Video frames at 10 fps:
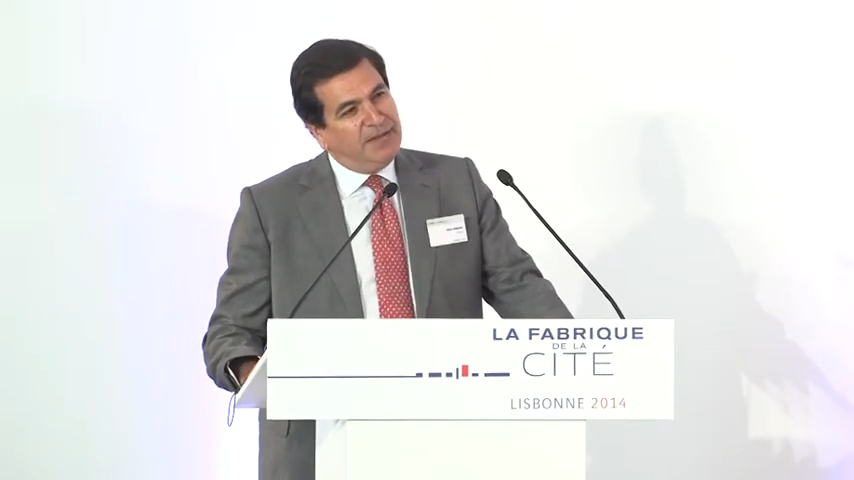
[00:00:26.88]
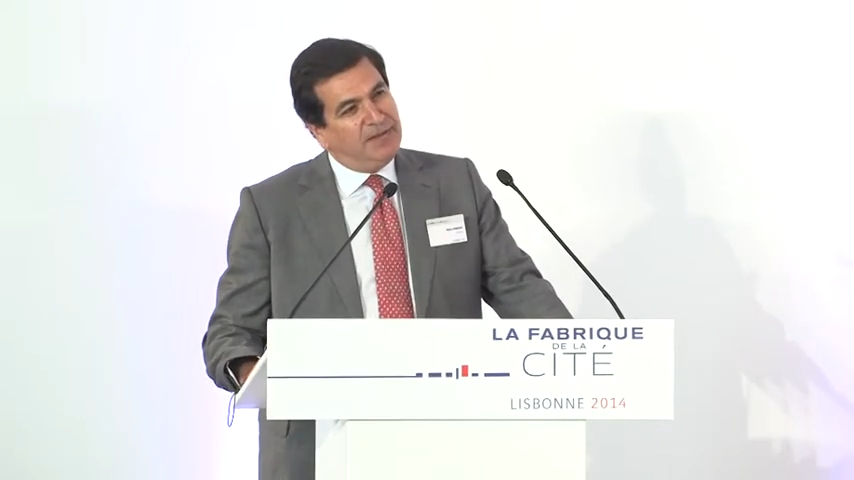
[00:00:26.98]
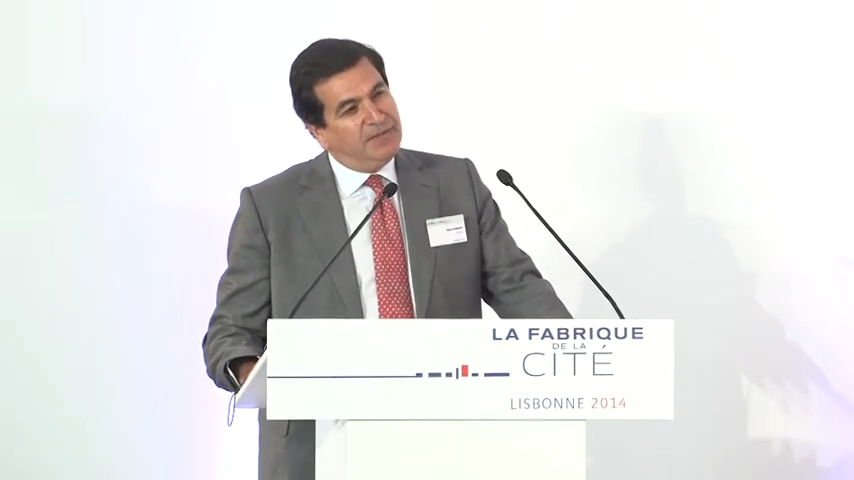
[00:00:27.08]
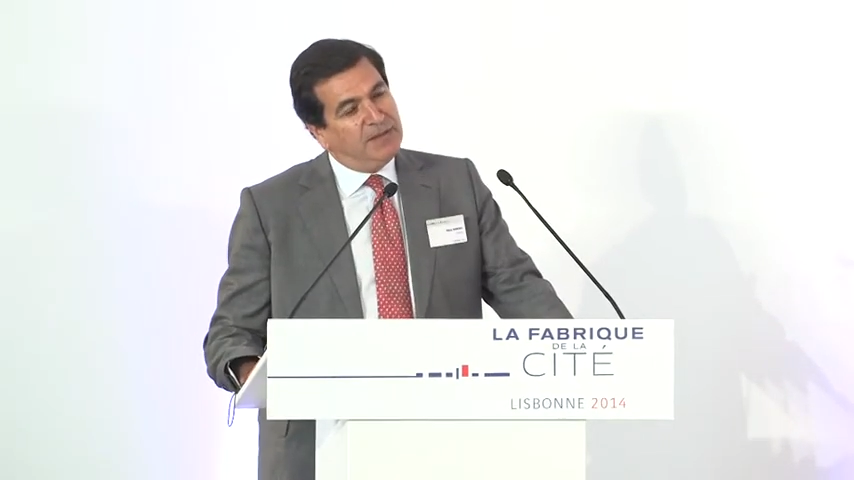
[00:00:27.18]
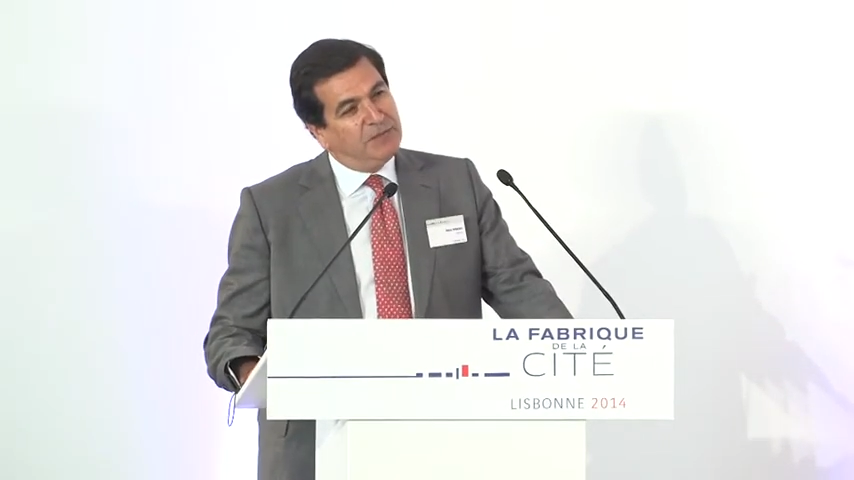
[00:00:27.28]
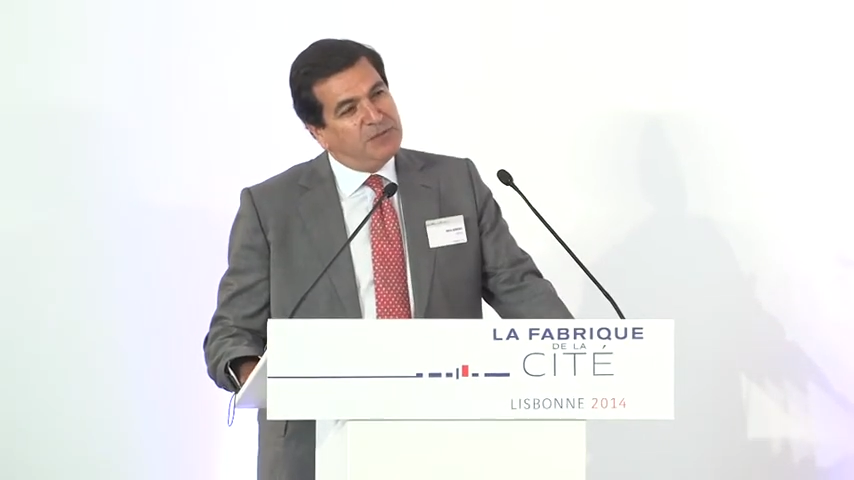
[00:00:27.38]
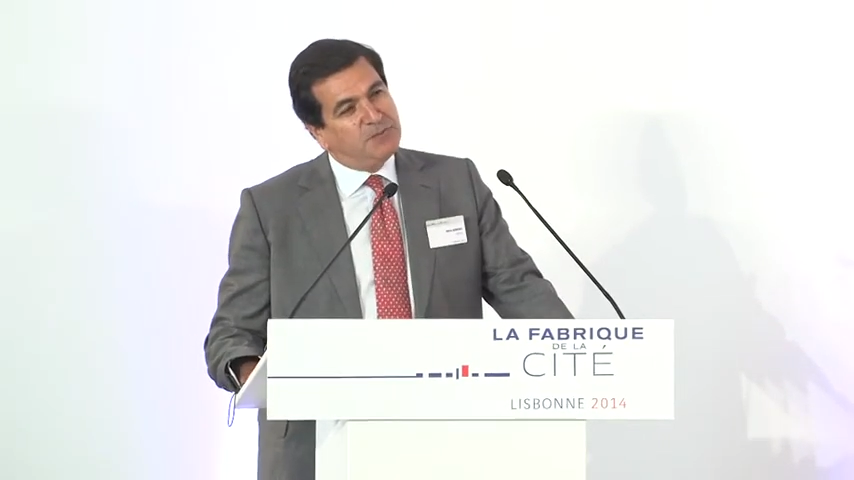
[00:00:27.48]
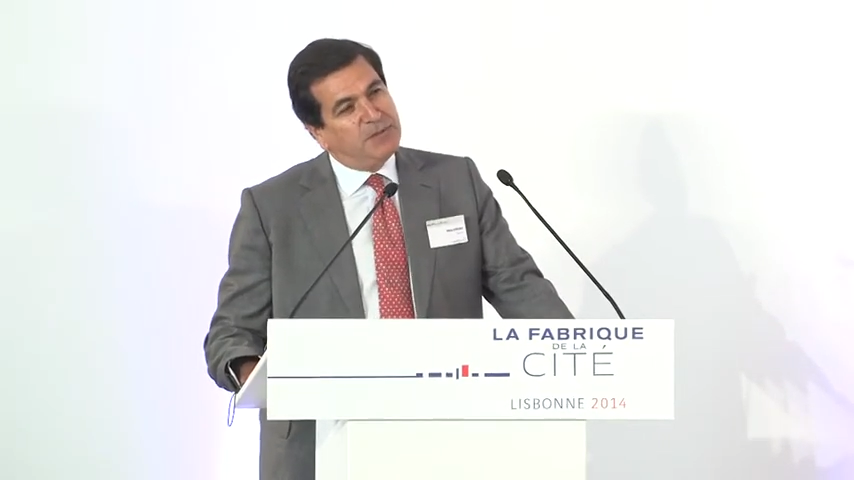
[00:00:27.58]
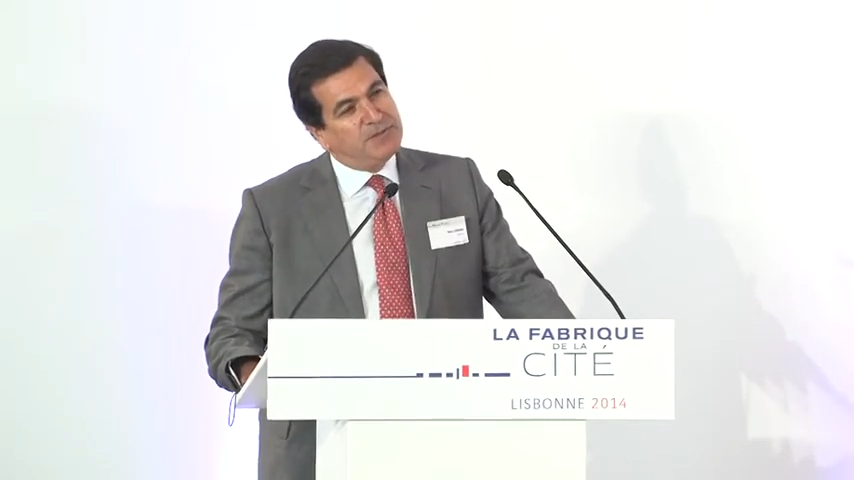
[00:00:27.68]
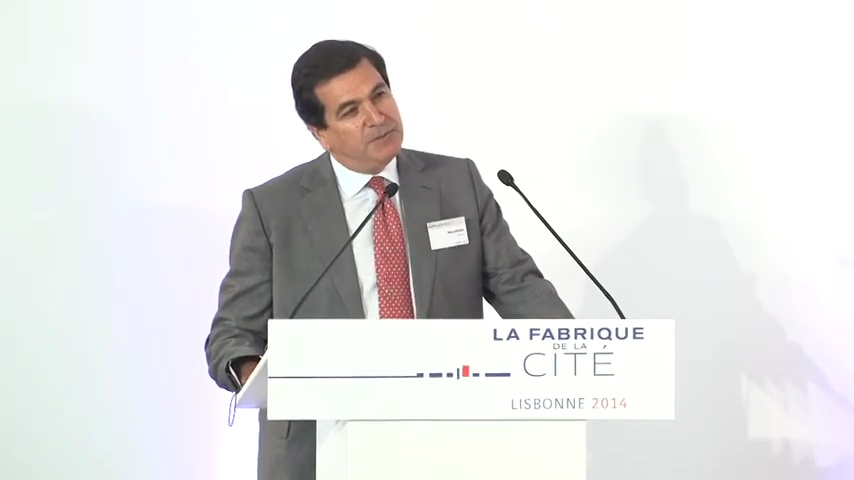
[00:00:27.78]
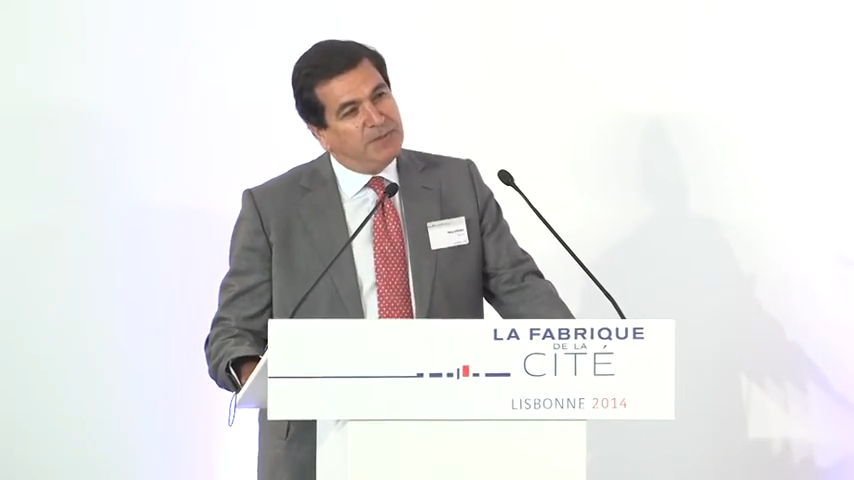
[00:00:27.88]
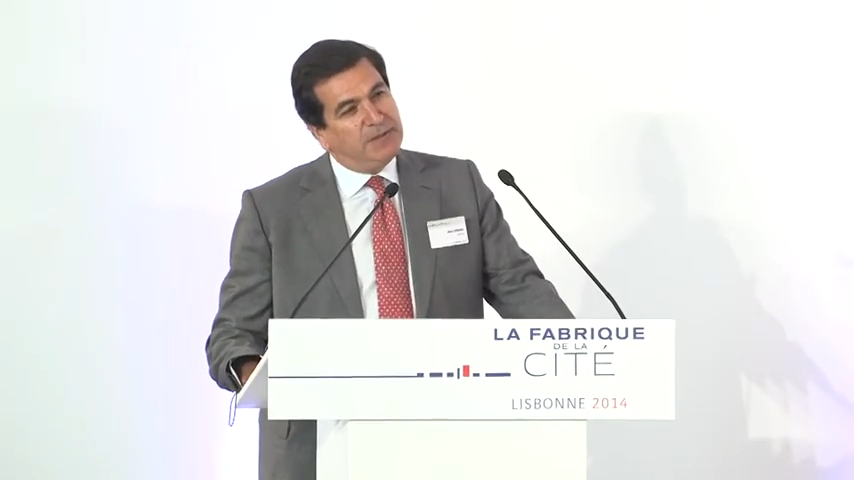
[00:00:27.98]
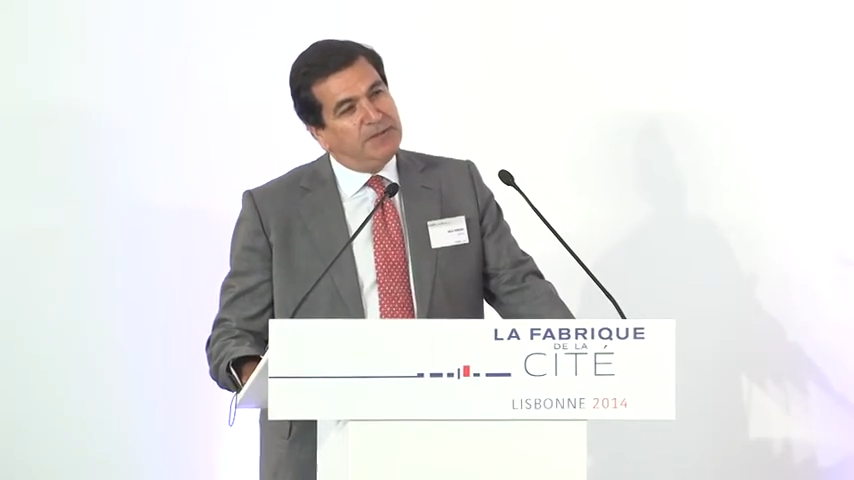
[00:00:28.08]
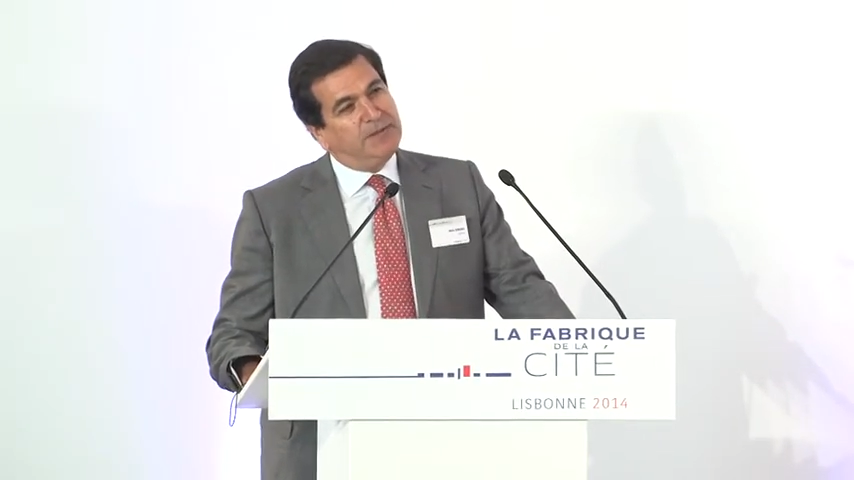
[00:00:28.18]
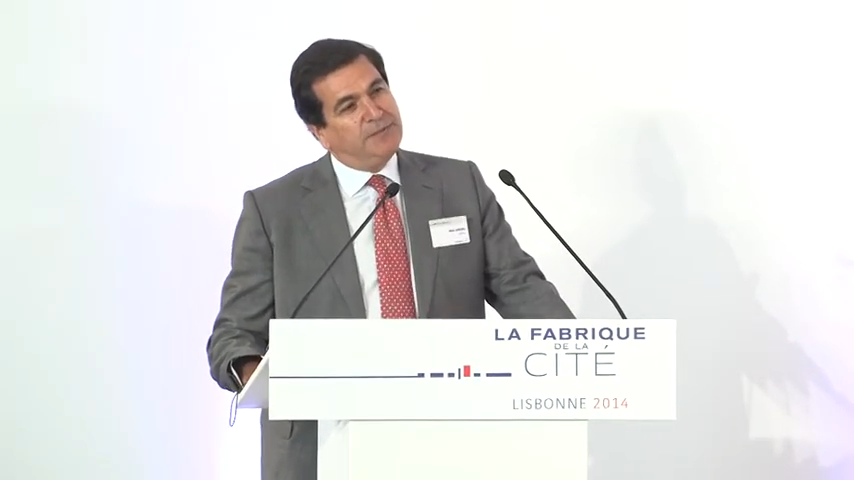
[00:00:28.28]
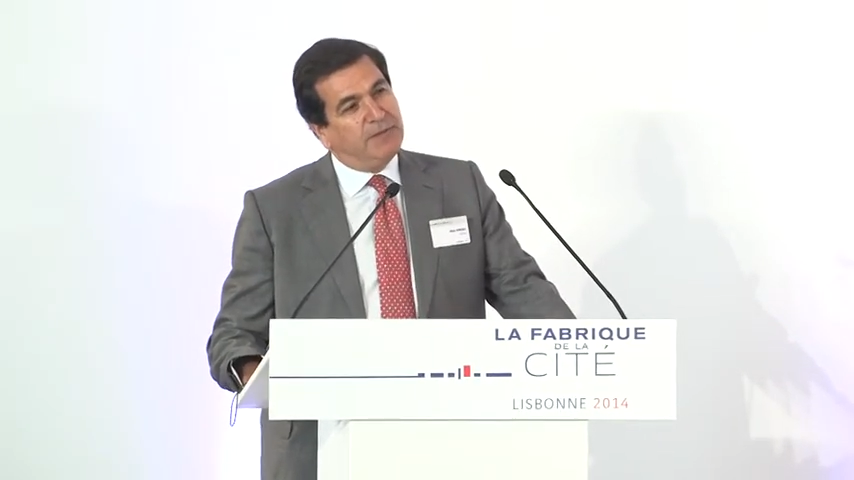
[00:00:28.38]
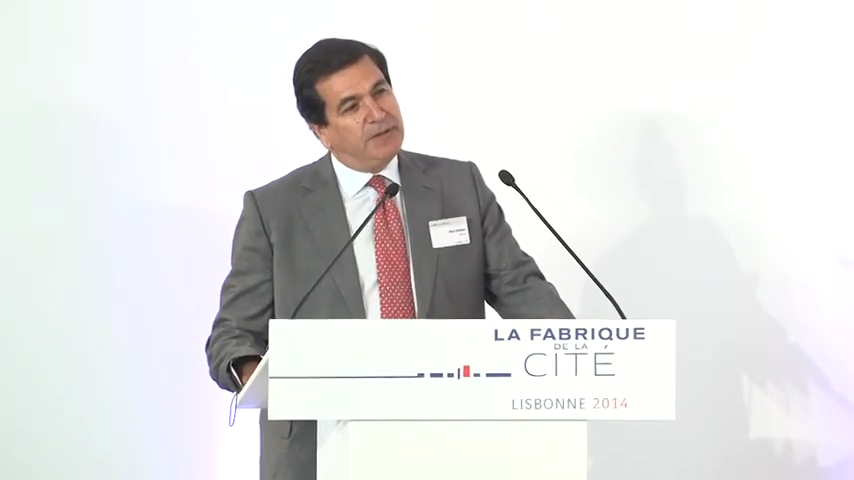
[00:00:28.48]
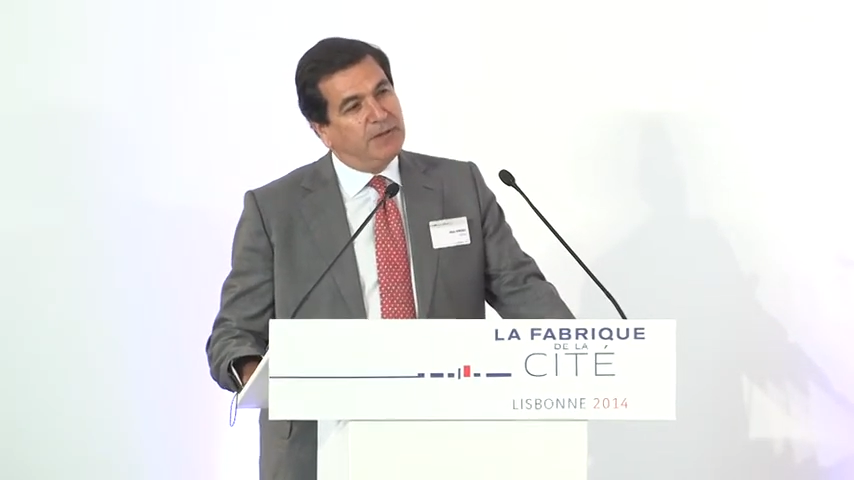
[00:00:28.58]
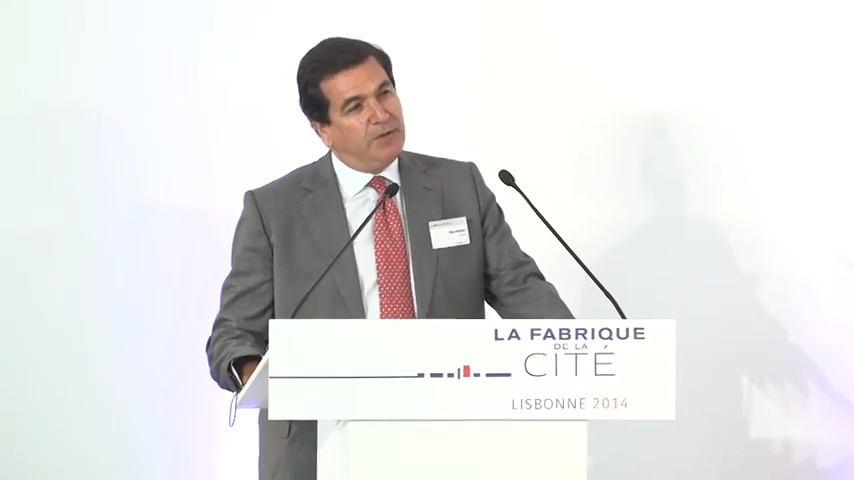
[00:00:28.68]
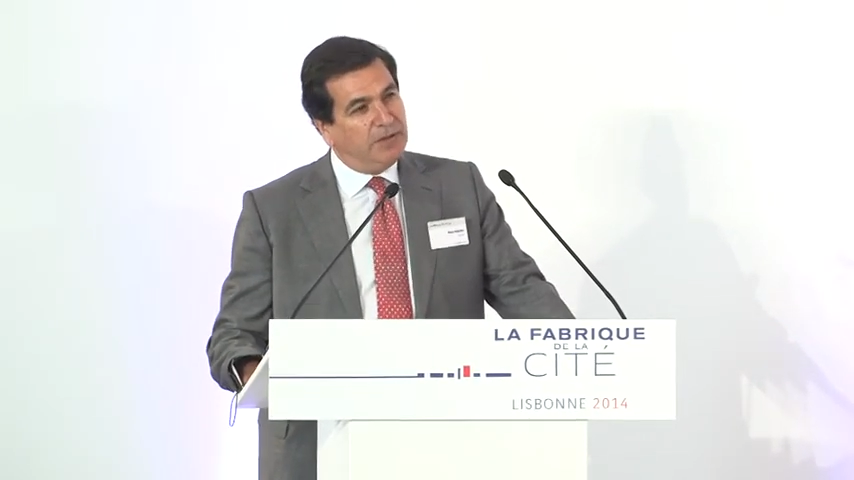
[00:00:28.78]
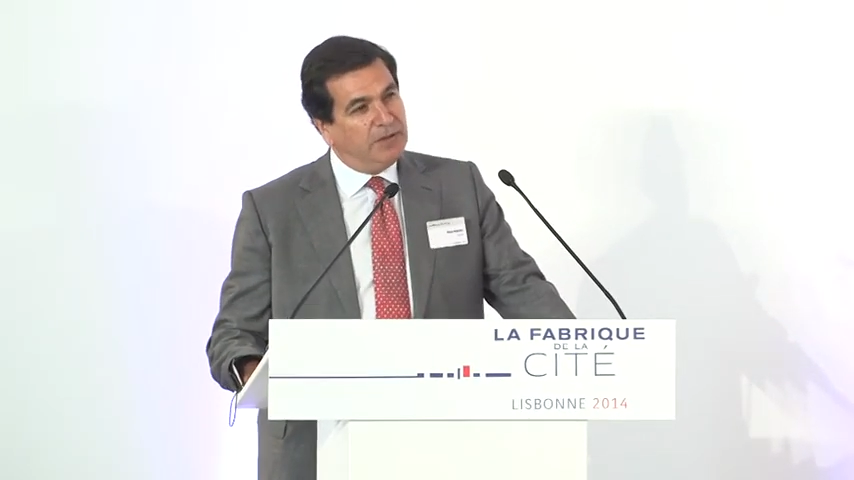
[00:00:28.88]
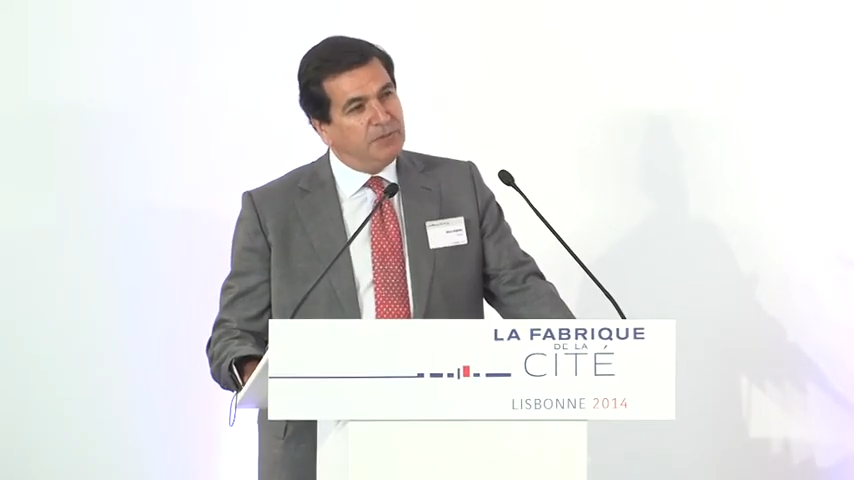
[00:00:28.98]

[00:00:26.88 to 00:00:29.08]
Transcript: having the responsibility for Angola,